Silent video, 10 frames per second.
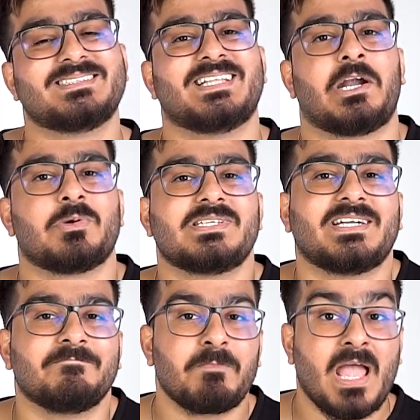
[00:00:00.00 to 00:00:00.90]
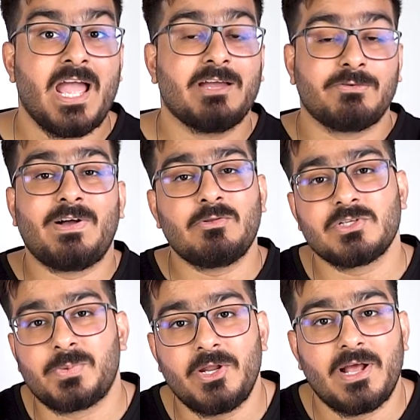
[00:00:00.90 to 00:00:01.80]
that was it. If you found
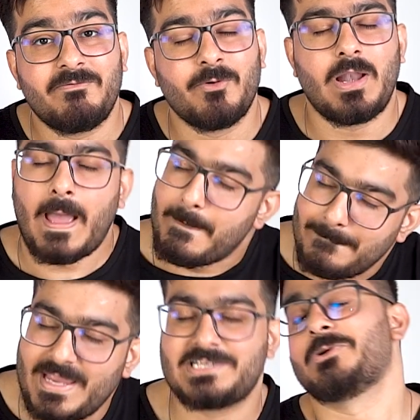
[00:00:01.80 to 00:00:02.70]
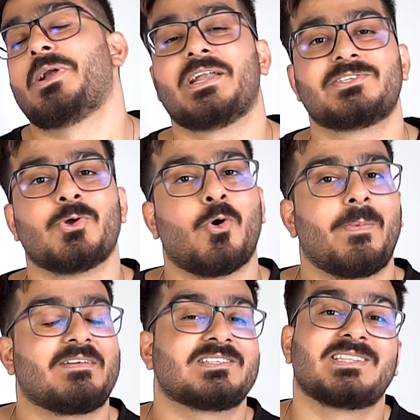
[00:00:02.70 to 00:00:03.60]
this video helpful, make sure to let us know
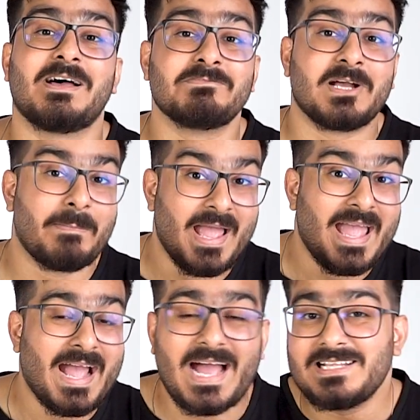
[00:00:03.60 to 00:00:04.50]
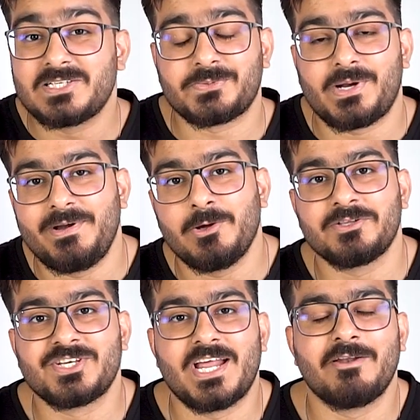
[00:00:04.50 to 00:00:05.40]
by giving us a thumbs up and subscribing to
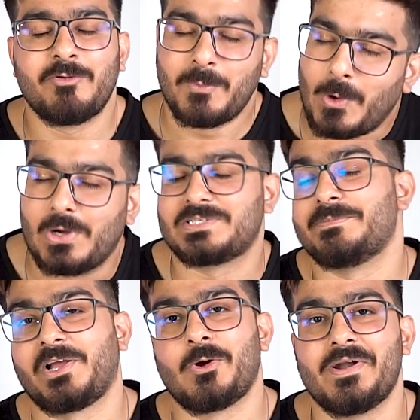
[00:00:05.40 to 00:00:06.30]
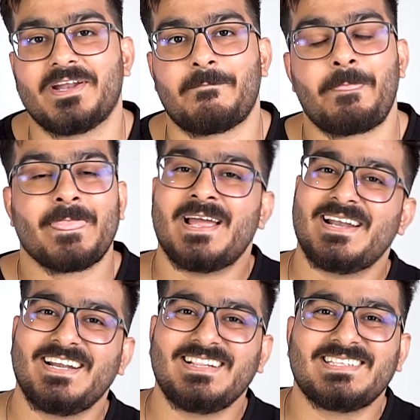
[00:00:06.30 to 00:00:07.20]
our channel for more awesome tech content.
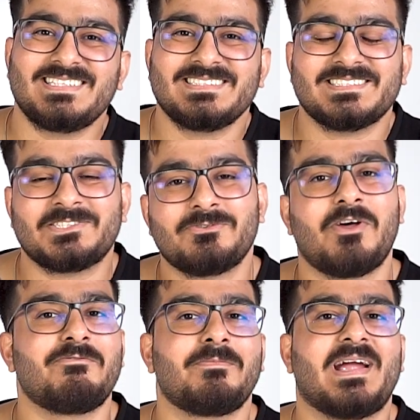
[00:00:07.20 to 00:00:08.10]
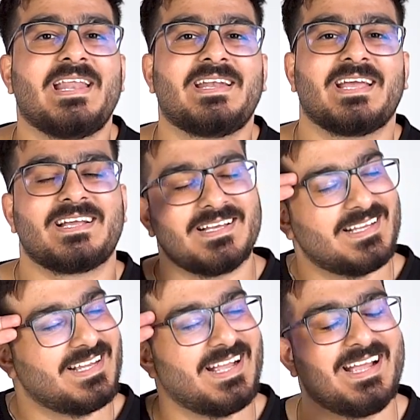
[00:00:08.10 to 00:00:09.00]
Till then, this is Warren from Guiding Tech,
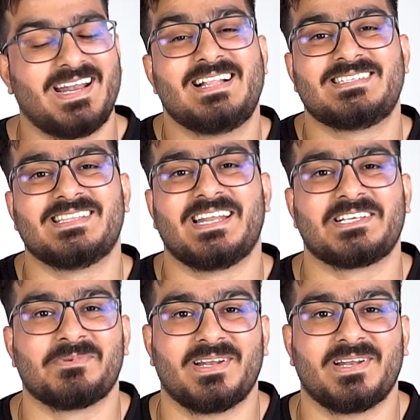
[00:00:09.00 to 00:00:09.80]
and I'll see you in the next